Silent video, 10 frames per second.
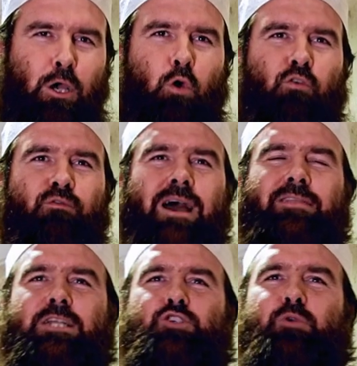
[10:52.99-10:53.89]
who find
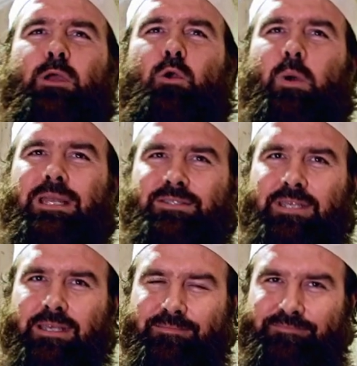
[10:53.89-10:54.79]
that tranquility,